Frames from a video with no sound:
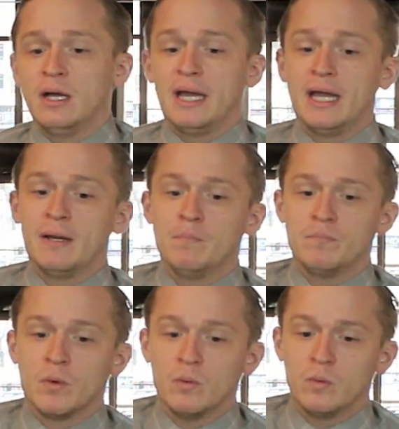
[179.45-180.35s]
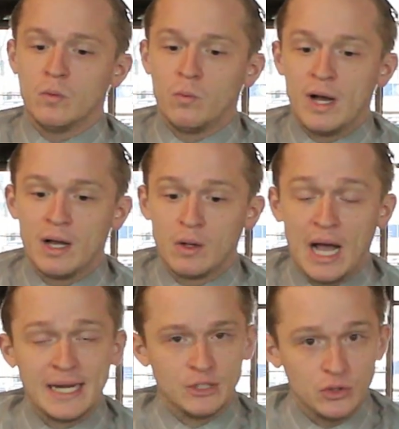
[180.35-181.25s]
and while
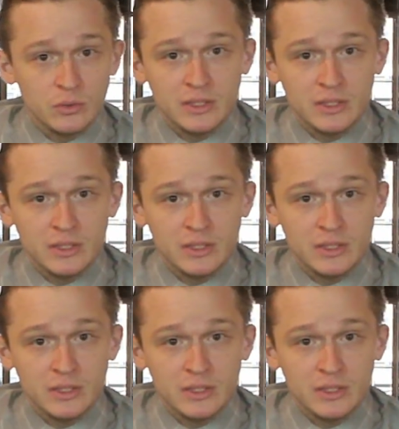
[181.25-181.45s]
I do